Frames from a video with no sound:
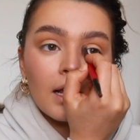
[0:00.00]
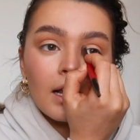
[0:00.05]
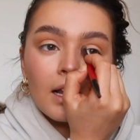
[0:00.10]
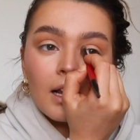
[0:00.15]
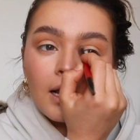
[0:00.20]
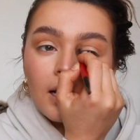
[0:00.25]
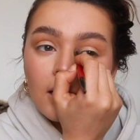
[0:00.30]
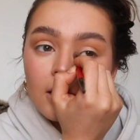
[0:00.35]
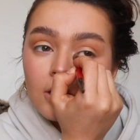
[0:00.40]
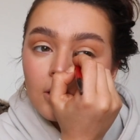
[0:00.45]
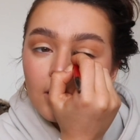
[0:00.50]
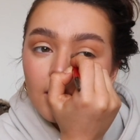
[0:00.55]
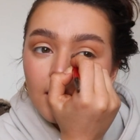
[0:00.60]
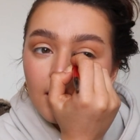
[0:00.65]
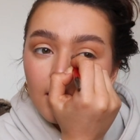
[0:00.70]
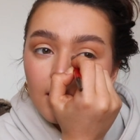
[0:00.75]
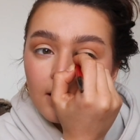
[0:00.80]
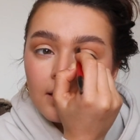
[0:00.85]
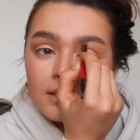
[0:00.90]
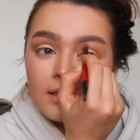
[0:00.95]
You literally
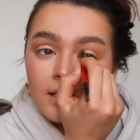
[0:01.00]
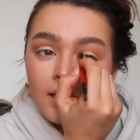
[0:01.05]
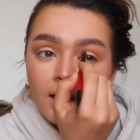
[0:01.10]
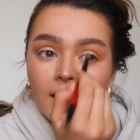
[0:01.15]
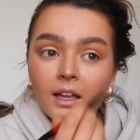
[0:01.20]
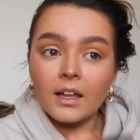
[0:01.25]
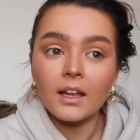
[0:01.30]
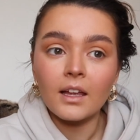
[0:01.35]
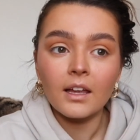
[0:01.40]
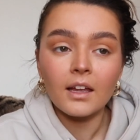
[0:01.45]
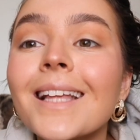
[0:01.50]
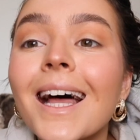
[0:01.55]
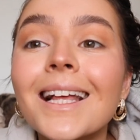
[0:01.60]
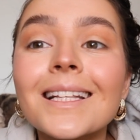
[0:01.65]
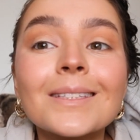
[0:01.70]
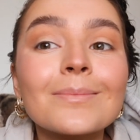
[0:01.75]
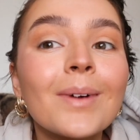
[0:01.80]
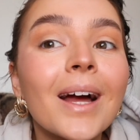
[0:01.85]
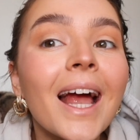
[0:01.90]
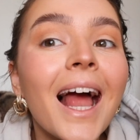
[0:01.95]
can't see it.
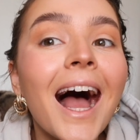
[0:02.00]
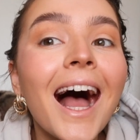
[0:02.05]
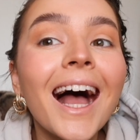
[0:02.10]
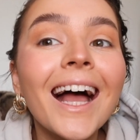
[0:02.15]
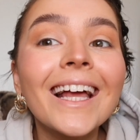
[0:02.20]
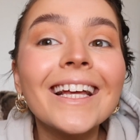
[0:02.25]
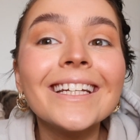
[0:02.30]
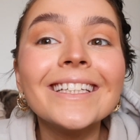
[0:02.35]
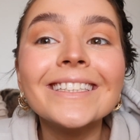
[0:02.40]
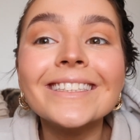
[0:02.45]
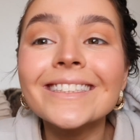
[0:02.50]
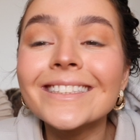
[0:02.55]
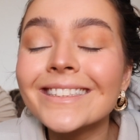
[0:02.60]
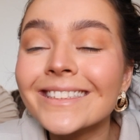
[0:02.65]
That's my eyes.